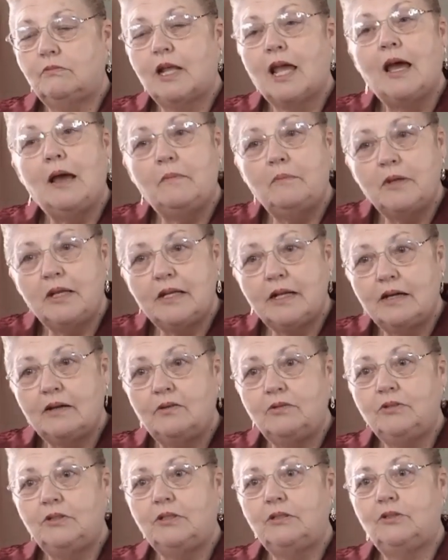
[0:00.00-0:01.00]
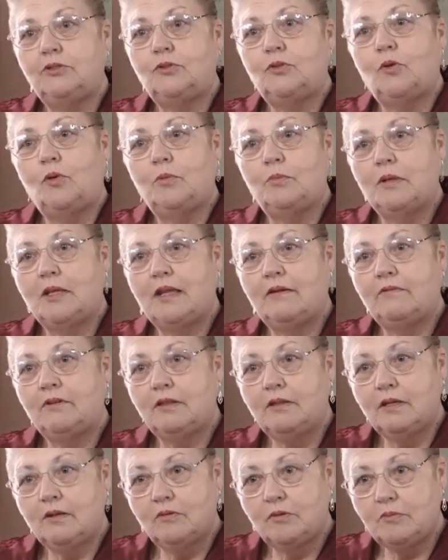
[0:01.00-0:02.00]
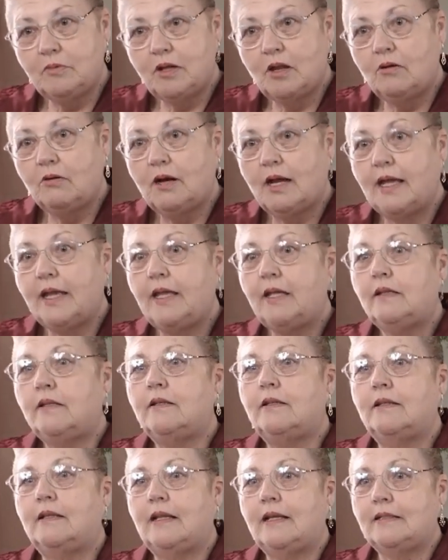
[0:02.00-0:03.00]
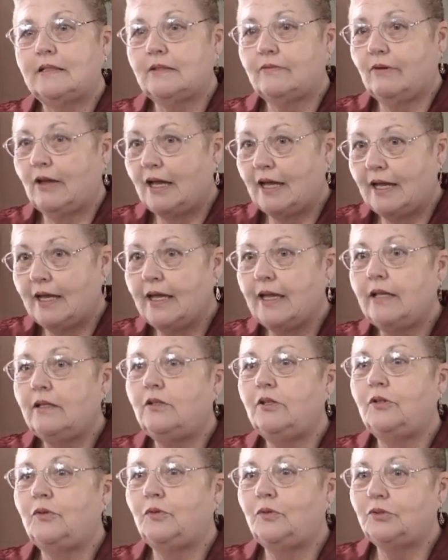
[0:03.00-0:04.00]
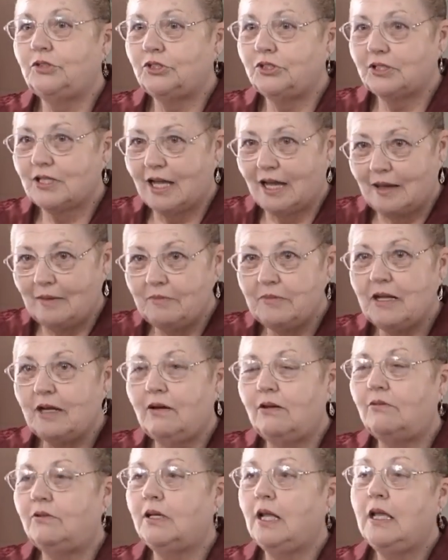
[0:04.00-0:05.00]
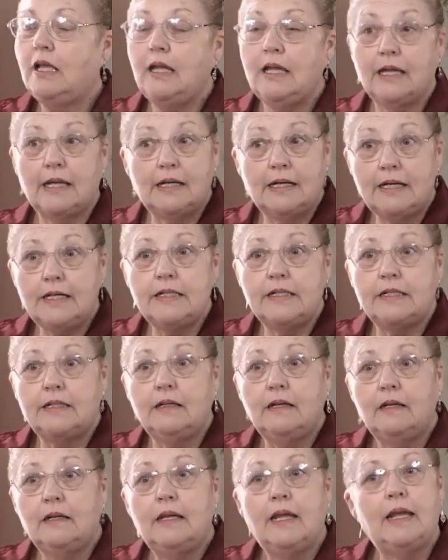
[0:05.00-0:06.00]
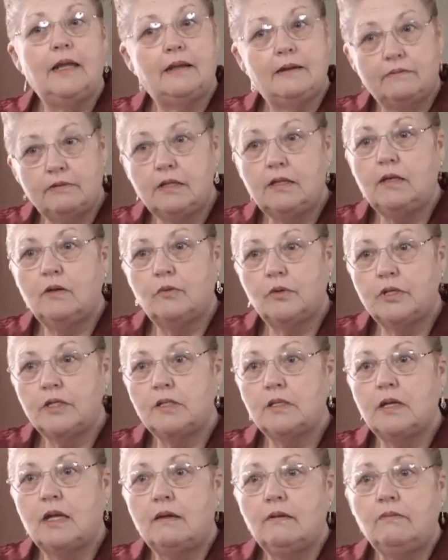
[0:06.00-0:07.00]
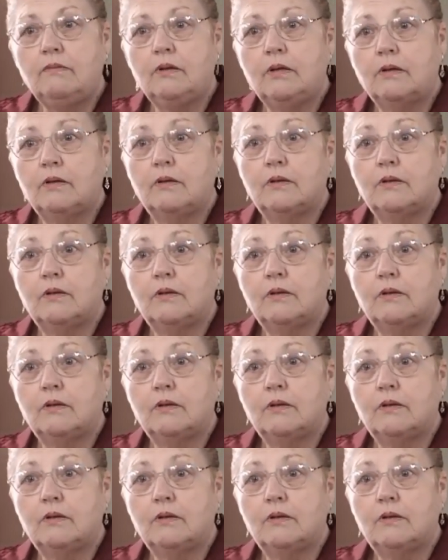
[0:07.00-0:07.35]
calmed me down and told me everything would be all right, and that's fine, and just calm down. And I did, and everything was safe.